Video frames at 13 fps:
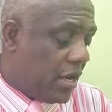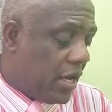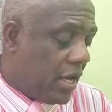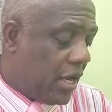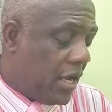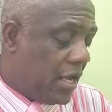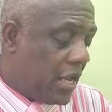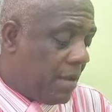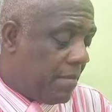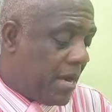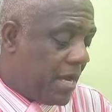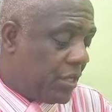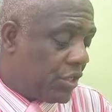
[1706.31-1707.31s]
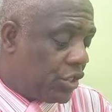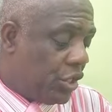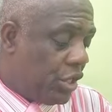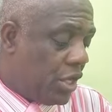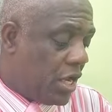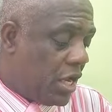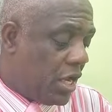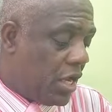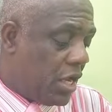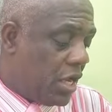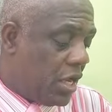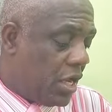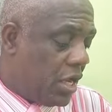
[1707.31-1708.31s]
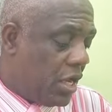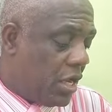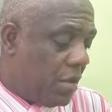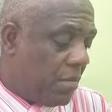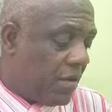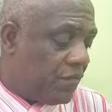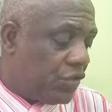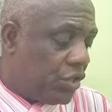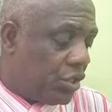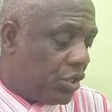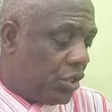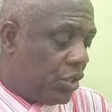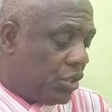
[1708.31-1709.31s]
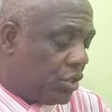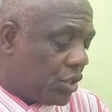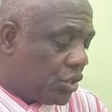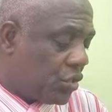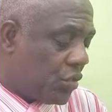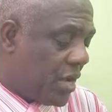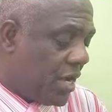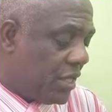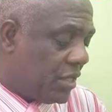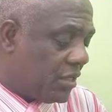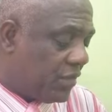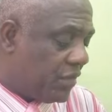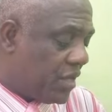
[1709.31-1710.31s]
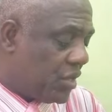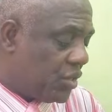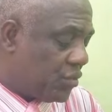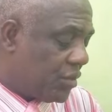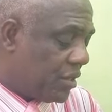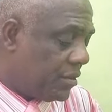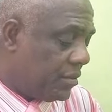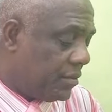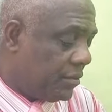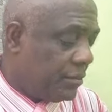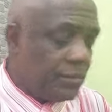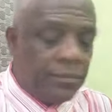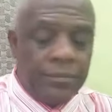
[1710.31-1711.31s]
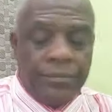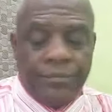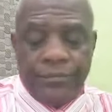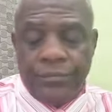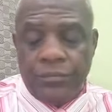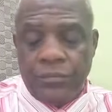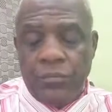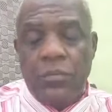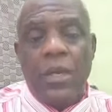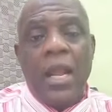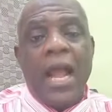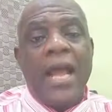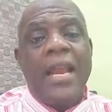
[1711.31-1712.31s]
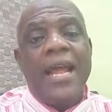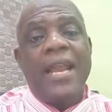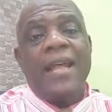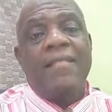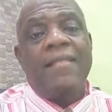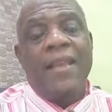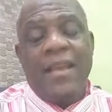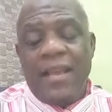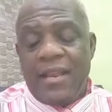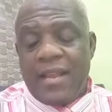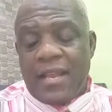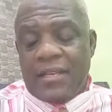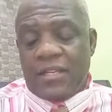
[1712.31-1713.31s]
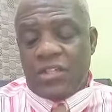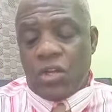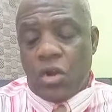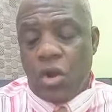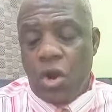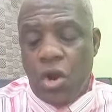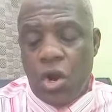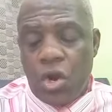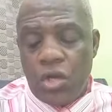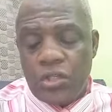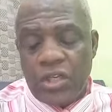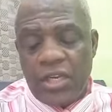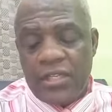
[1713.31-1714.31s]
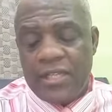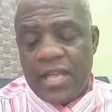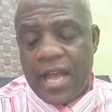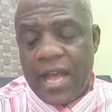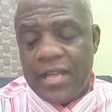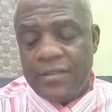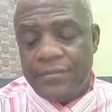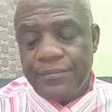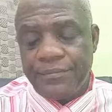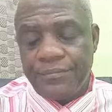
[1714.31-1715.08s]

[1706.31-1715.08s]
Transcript: In the mighty name of Jesus Christ of Nazareth. Another thing that is the cause is that